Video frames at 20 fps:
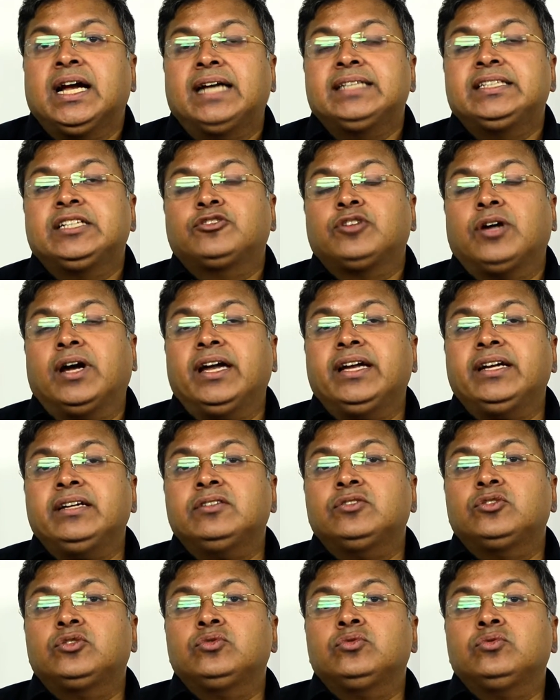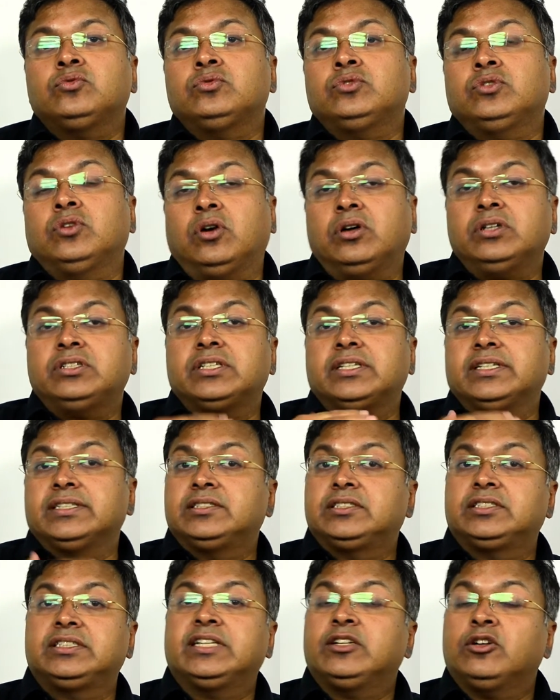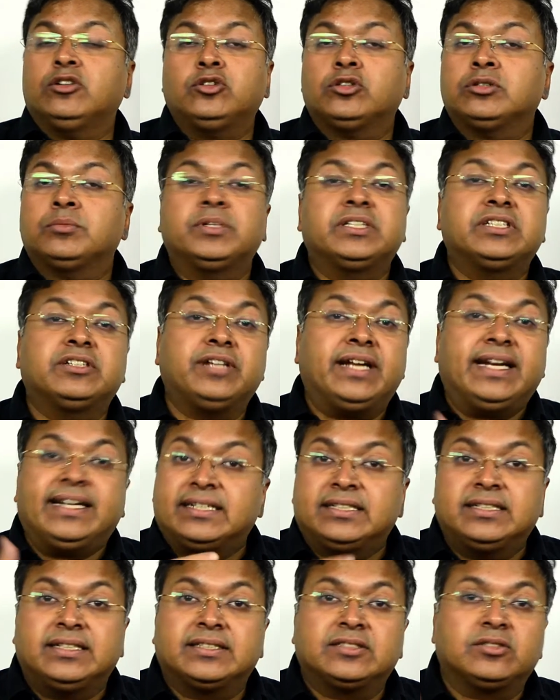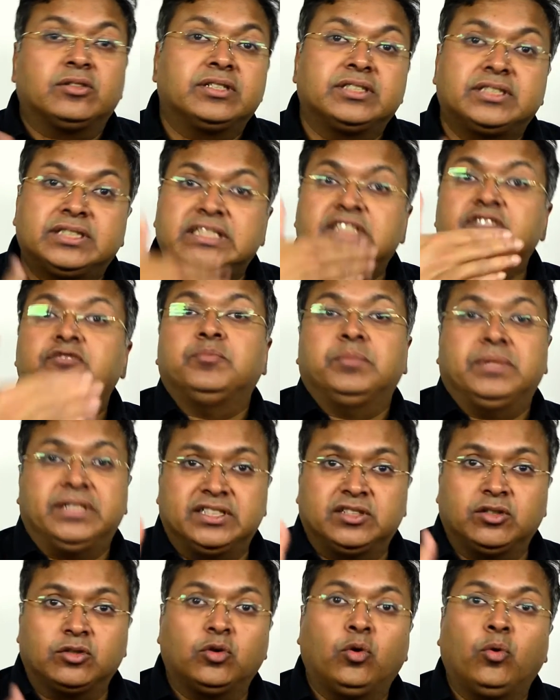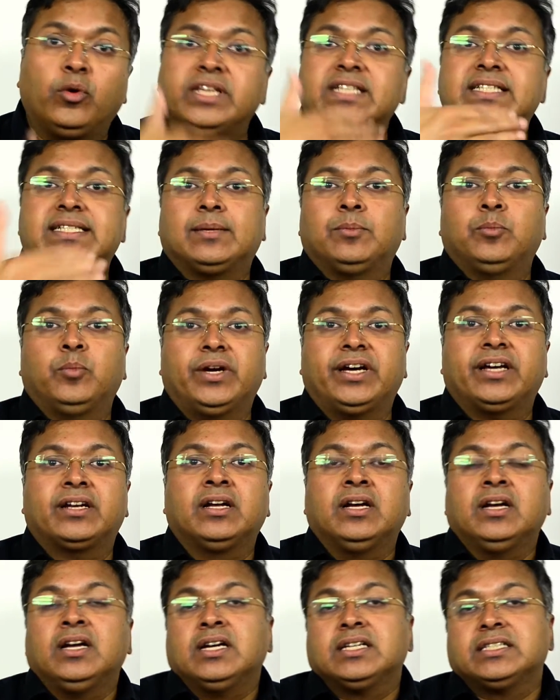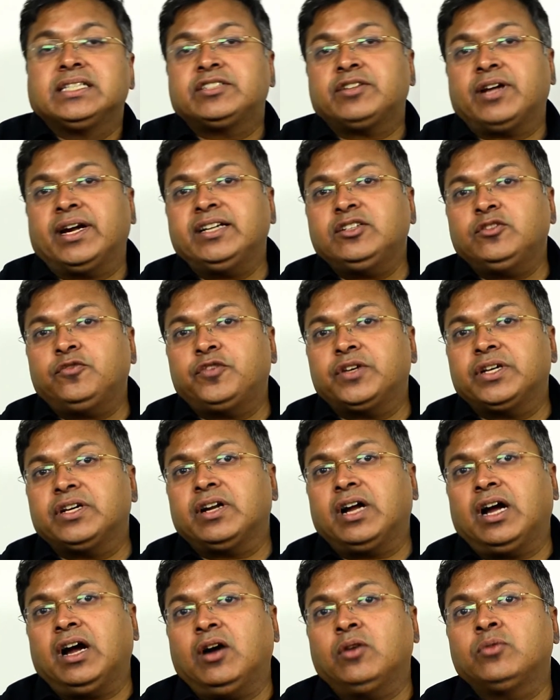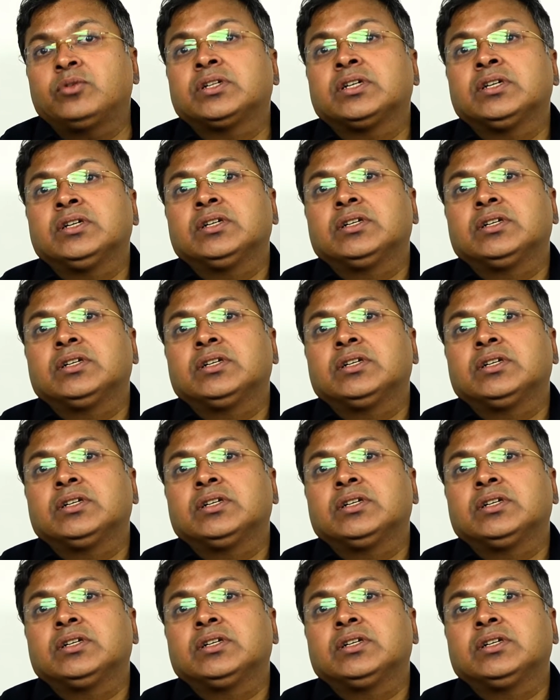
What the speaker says: and they're trying to they're not talking about greatness or achievement or going somewhere. They're trying to figure out